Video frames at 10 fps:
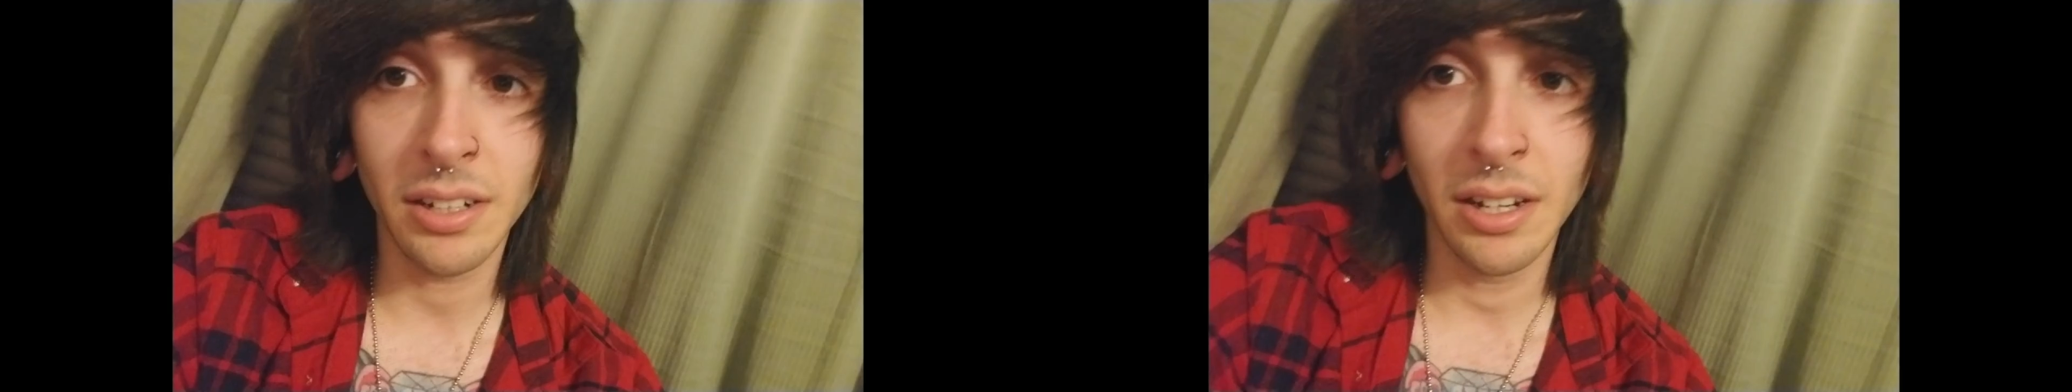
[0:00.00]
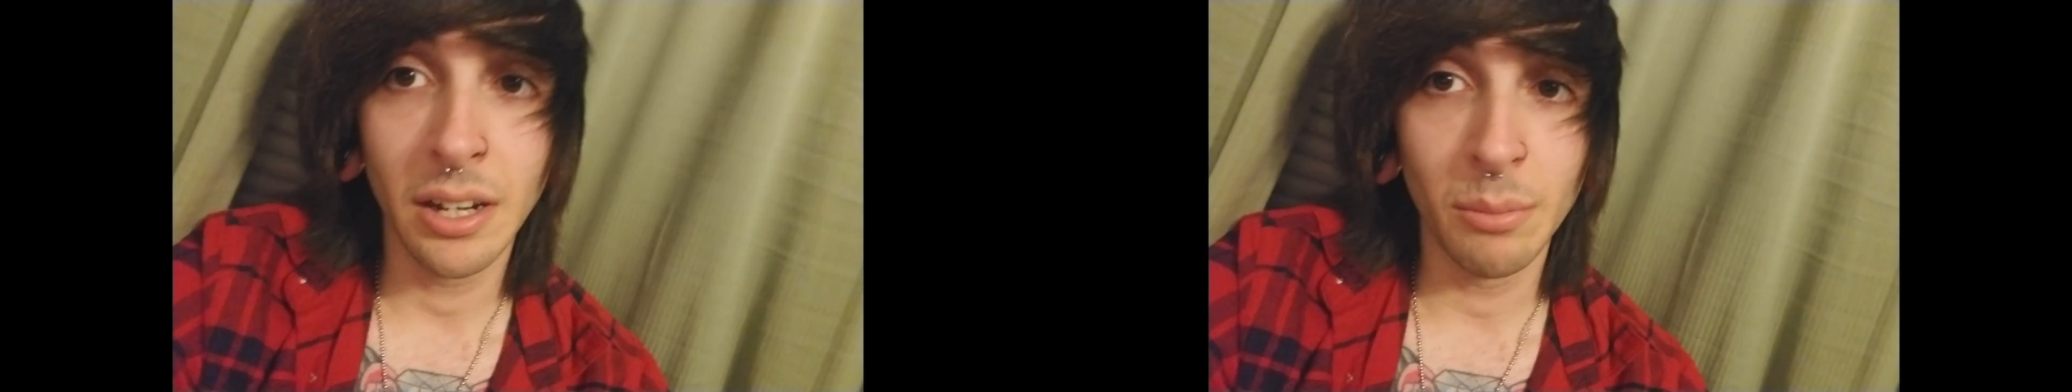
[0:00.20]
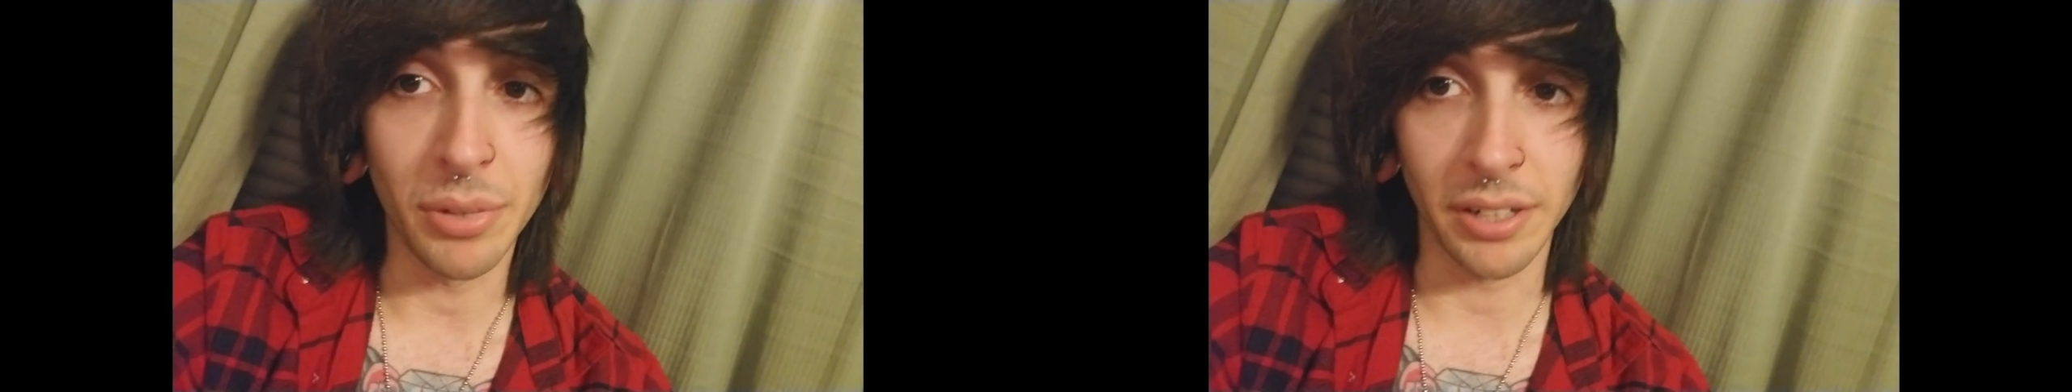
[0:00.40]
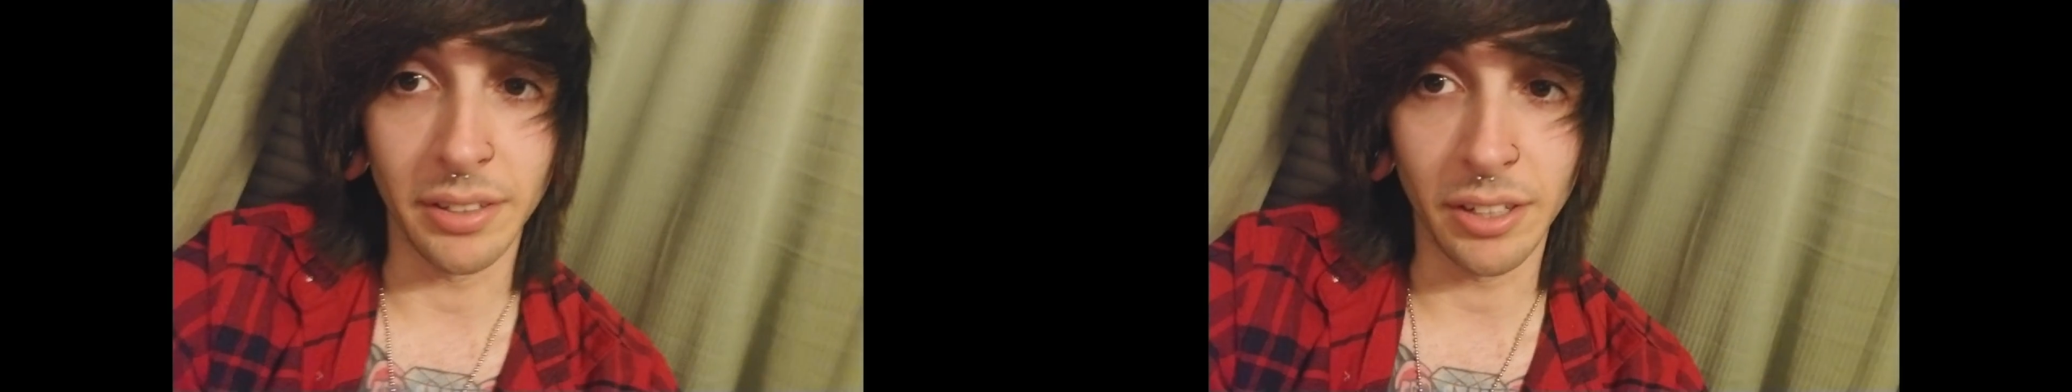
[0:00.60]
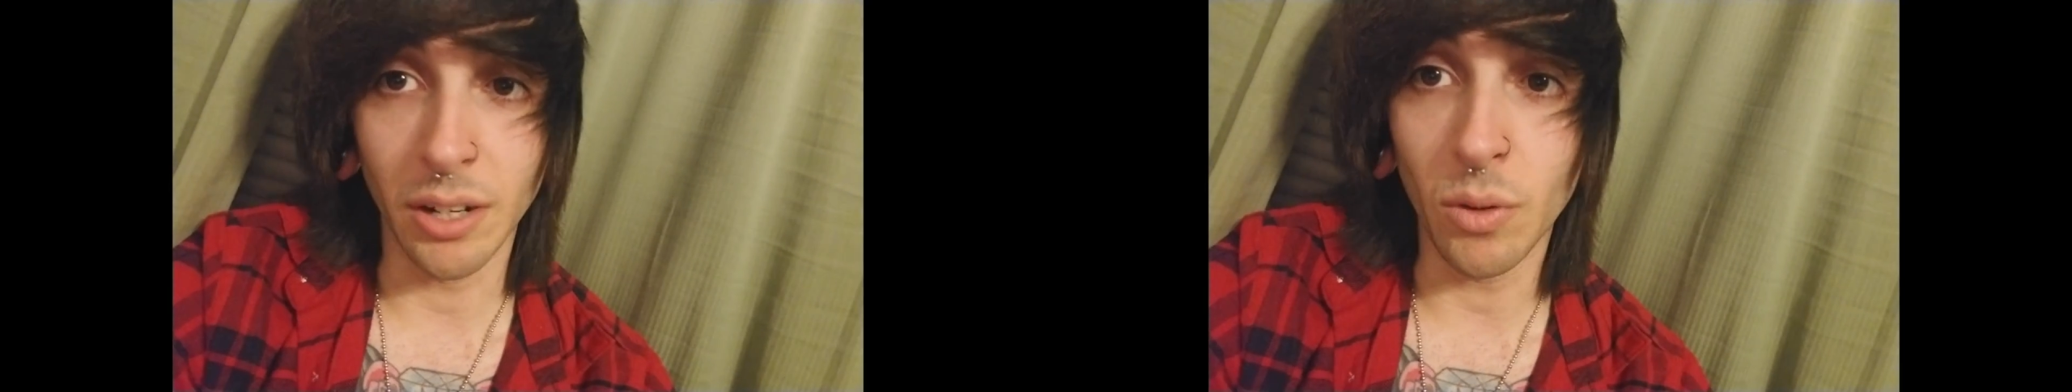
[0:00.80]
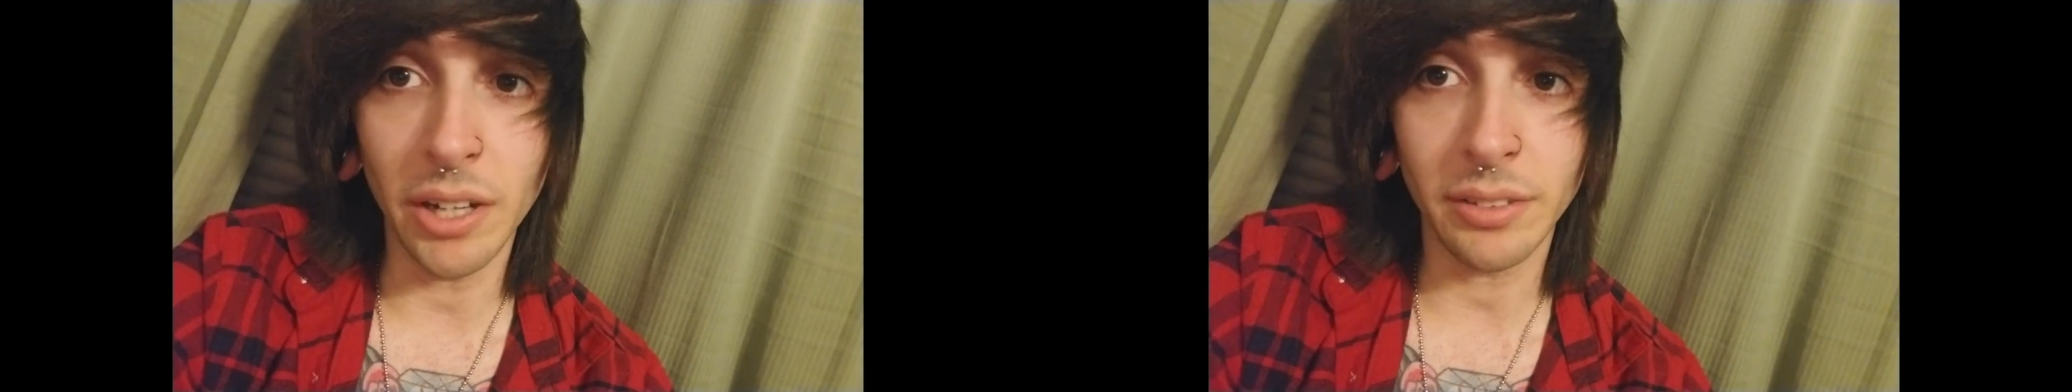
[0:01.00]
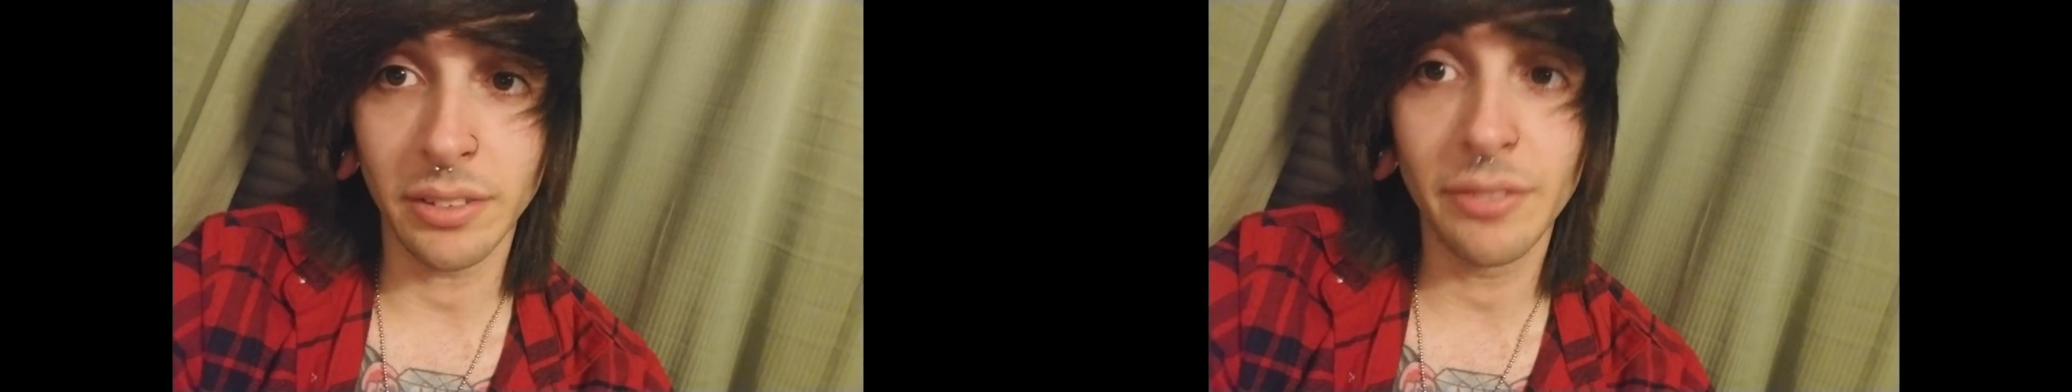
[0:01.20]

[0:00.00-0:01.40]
but you know what?